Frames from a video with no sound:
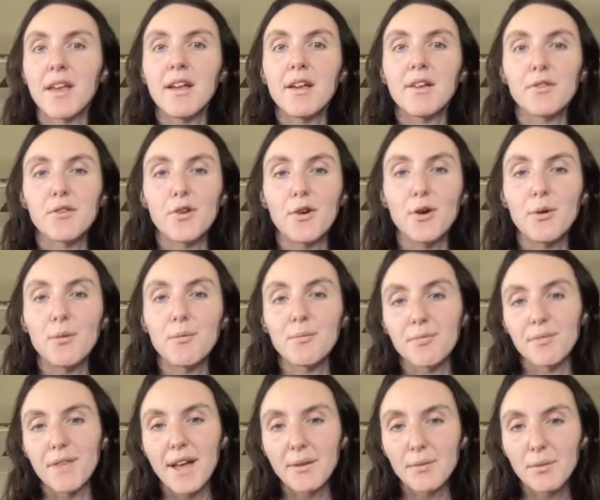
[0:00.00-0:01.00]
So
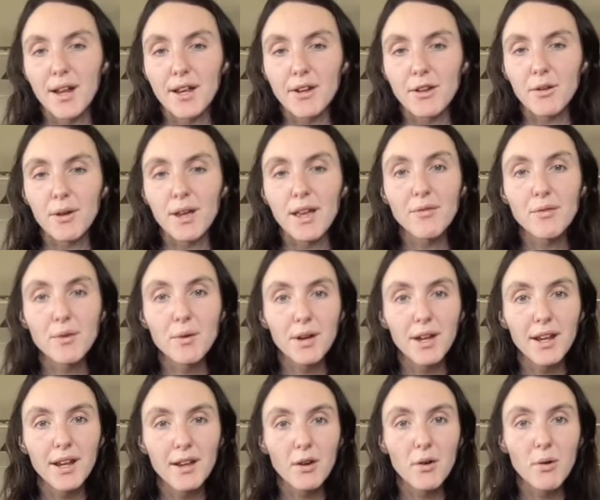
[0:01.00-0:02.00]
that's what I do. If you're
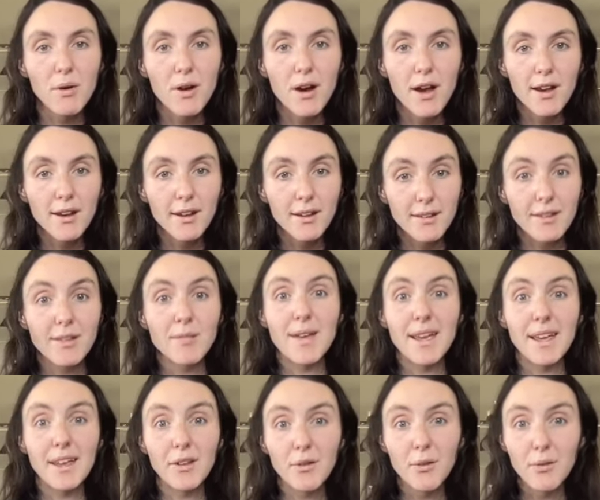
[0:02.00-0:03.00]
going to go on to
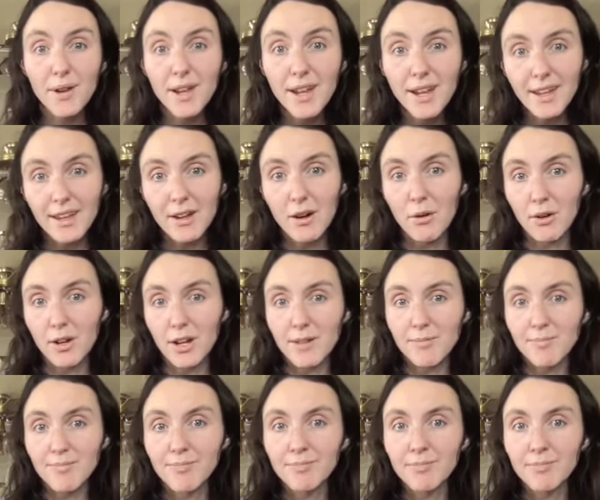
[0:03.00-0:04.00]
make Greek
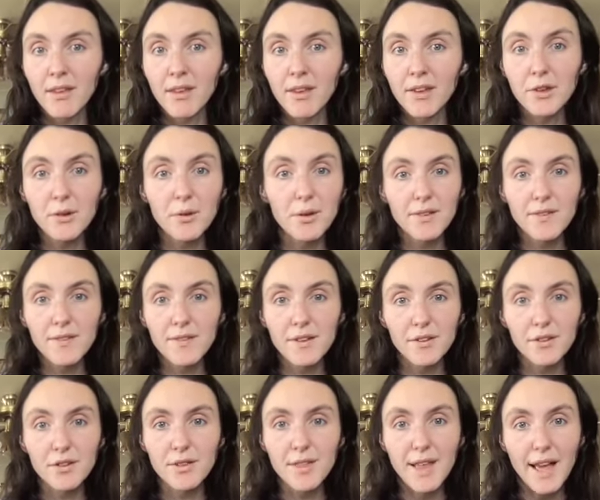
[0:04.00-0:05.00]
yogurt, you can still
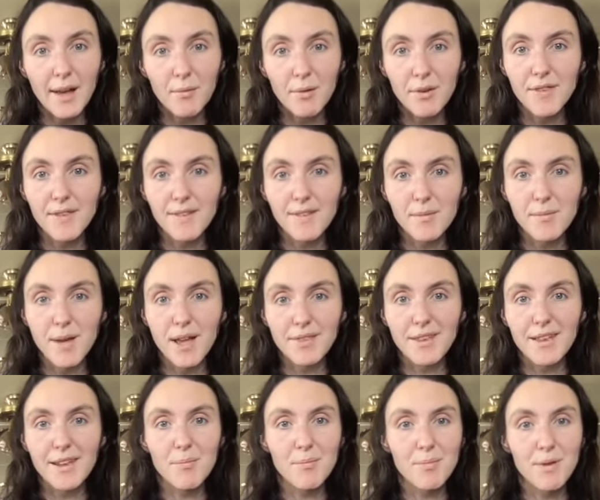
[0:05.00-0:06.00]
do that with this
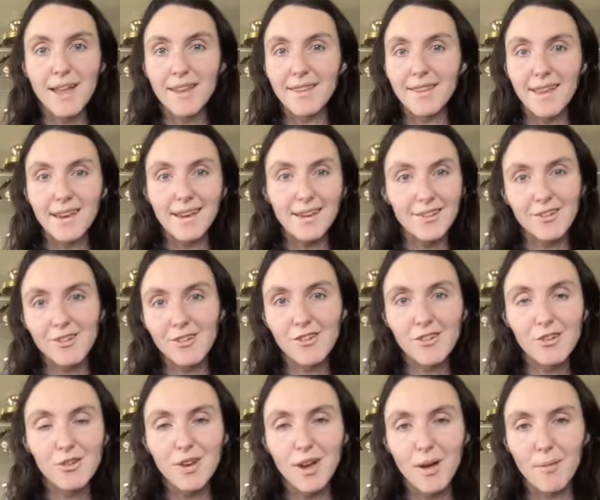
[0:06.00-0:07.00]
method, but then it's just
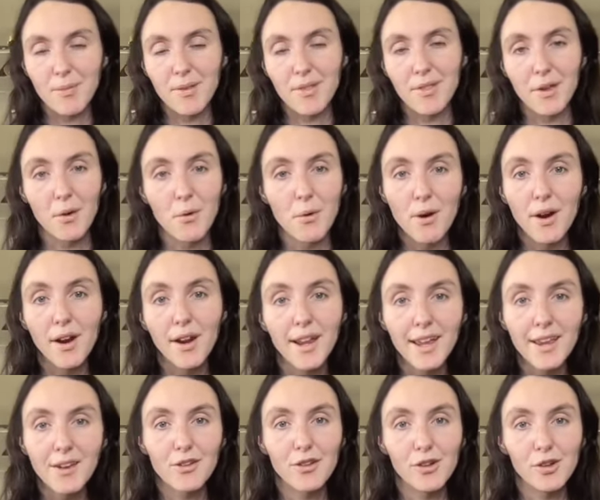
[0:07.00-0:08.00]
you dump in the quart
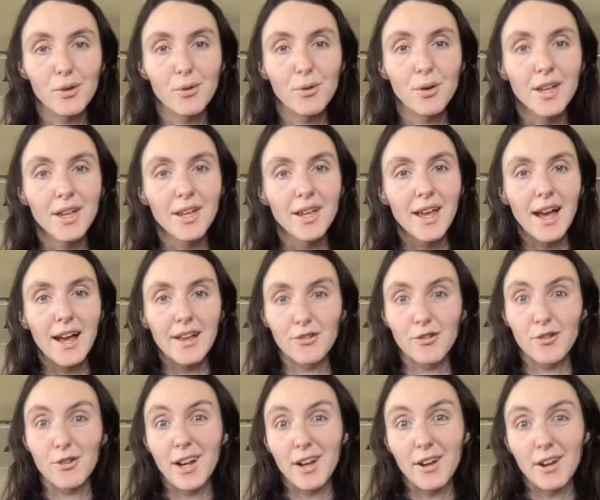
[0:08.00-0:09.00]
into a
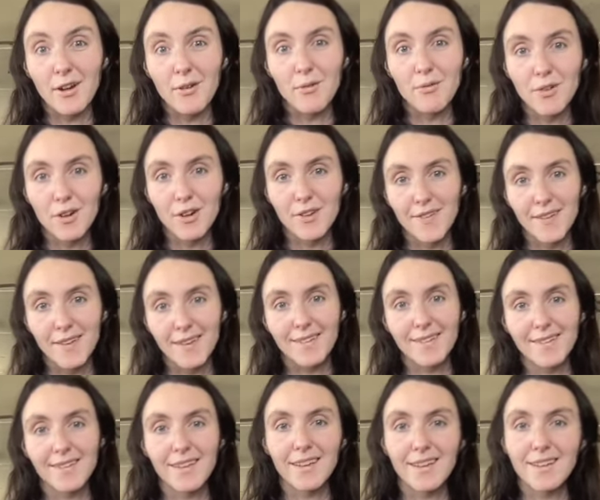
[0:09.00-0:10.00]
strainer
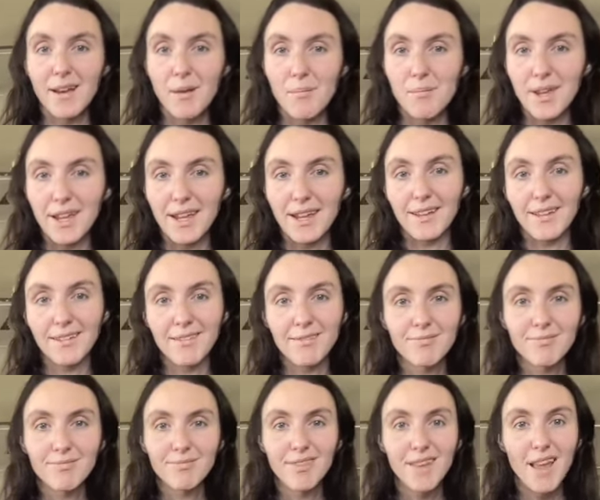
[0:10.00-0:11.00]
versus dumping
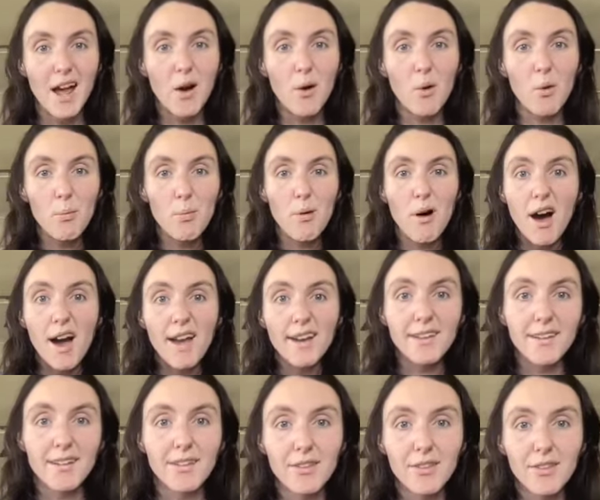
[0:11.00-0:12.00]
a whole pot
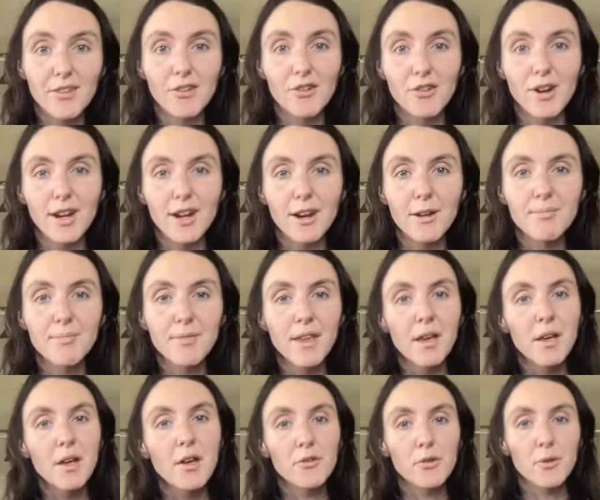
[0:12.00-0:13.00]
into the strainer.
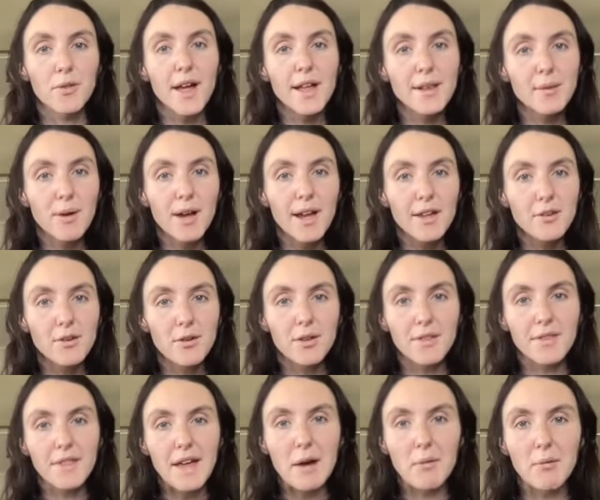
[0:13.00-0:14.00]
So that's why I do it
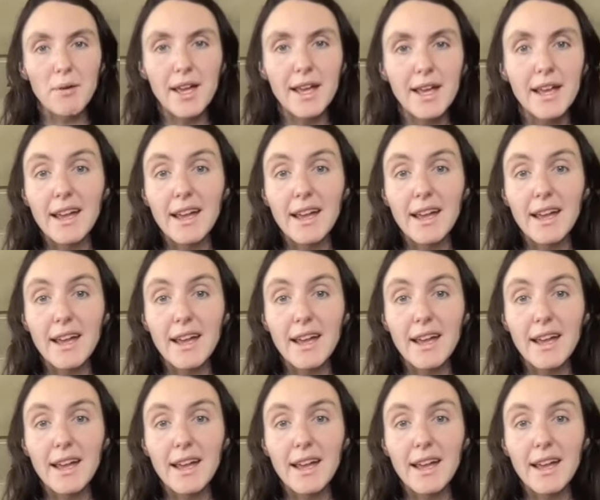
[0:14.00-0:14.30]
that way.